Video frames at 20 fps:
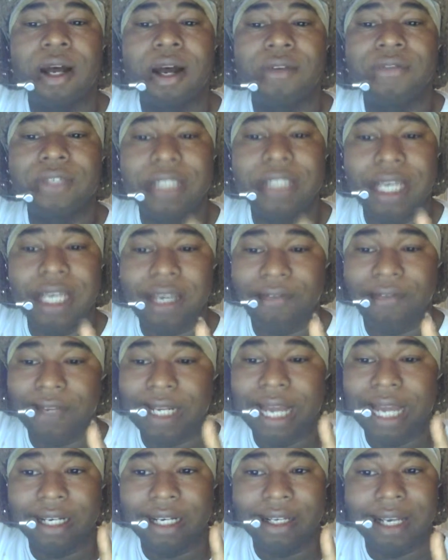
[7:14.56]
of
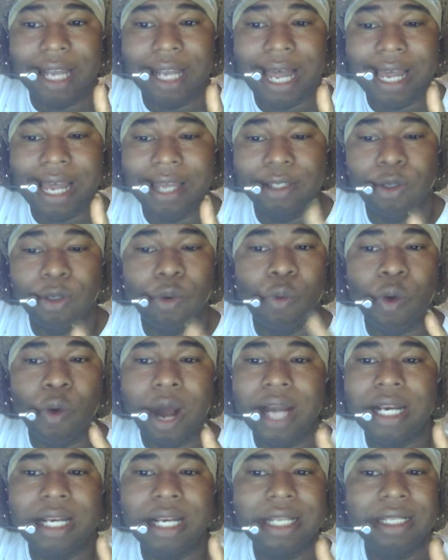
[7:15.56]
David and Goliath.
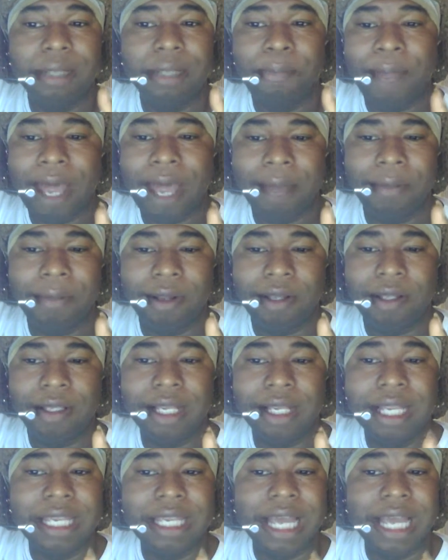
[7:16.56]
One little pebble